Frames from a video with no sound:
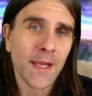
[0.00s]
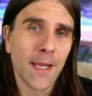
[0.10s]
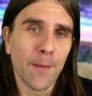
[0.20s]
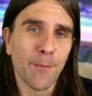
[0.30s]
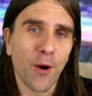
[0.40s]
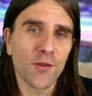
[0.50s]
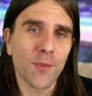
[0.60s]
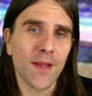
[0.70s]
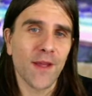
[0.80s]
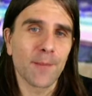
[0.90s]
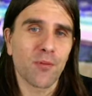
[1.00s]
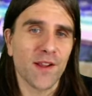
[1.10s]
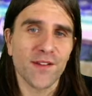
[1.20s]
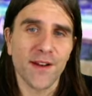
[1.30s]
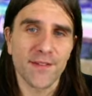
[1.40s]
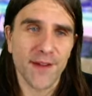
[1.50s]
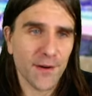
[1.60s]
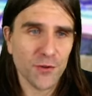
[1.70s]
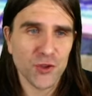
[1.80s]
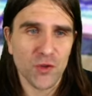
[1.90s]
Imposed by then President
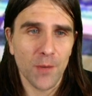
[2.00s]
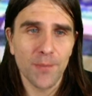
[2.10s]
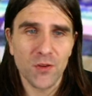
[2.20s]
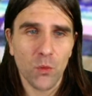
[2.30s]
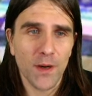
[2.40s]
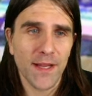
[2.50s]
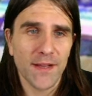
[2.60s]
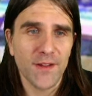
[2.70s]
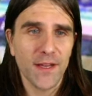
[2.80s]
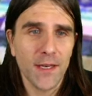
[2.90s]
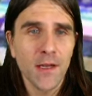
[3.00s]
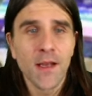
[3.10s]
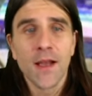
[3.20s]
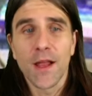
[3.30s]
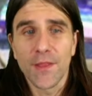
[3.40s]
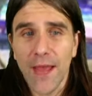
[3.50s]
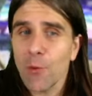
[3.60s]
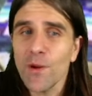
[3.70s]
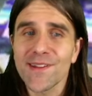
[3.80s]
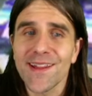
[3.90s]
Donald Trump in 2018.
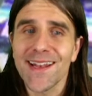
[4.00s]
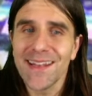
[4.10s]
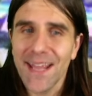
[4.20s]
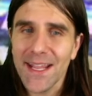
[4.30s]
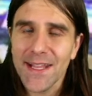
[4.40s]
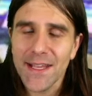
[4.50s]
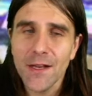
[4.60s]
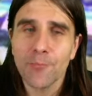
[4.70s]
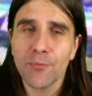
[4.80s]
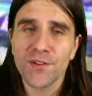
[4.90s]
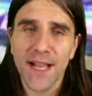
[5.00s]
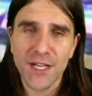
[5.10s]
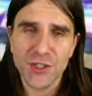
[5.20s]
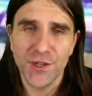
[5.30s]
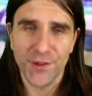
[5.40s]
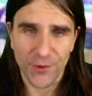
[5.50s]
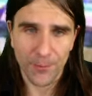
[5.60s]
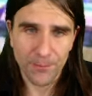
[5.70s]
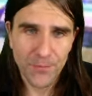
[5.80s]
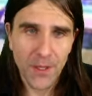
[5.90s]
That was naked
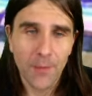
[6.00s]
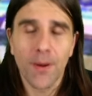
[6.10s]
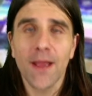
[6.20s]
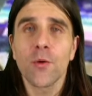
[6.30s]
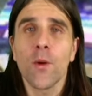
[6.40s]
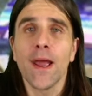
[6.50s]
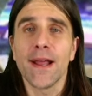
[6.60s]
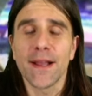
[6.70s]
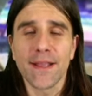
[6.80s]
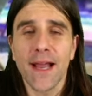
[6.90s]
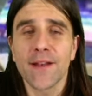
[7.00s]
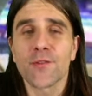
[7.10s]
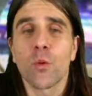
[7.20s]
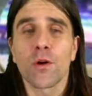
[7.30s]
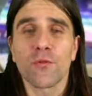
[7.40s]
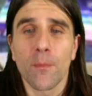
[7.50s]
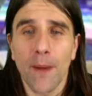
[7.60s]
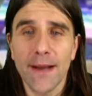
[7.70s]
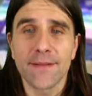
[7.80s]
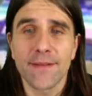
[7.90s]
protectionism. By the way, again, it's worth
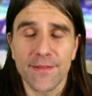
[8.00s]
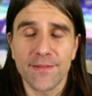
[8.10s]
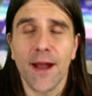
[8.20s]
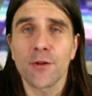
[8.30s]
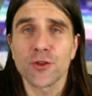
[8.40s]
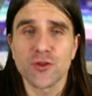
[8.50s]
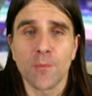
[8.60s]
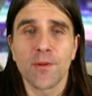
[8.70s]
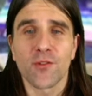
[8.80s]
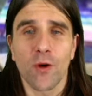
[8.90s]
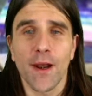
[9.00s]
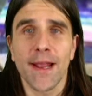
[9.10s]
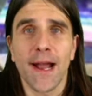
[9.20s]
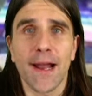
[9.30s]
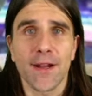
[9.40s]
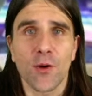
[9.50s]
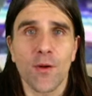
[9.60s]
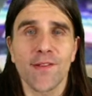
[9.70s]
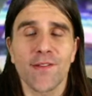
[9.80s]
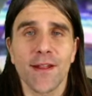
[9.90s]
reminding that Donald Trump is running on
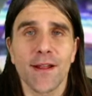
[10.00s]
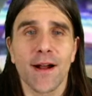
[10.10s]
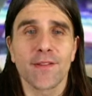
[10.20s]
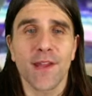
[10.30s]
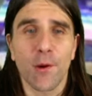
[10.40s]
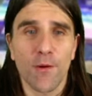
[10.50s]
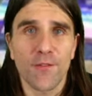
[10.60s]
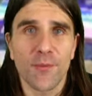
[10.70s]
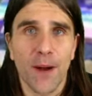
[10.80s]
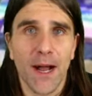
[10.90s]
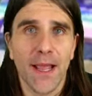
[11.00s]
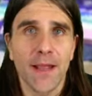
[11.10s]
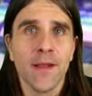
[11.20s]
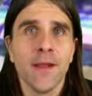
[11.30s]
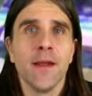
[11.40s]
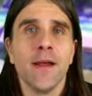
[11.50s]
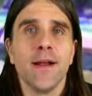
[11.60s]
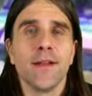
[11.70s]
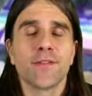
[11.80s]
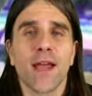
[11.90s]
increasing uh, tariffs by
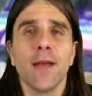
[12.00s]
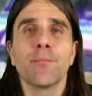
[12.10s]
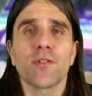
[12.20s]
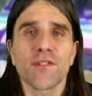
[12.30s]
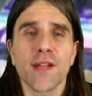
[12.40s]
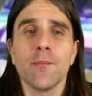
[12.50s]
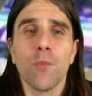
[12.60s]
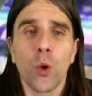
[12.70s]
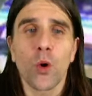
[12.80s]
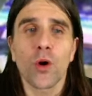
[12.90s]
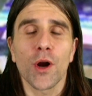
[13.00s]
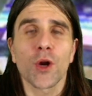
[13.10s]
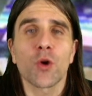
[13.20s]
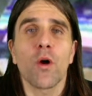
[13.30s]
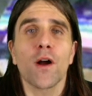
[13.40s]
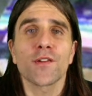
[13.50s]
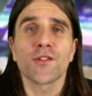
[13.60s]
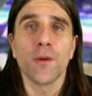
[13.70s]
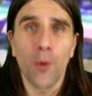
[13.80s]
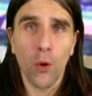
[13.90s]
10% more across
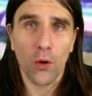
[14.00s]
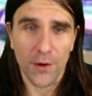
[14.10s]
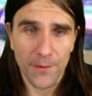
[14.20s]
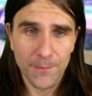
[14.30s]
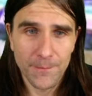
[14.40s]
the board.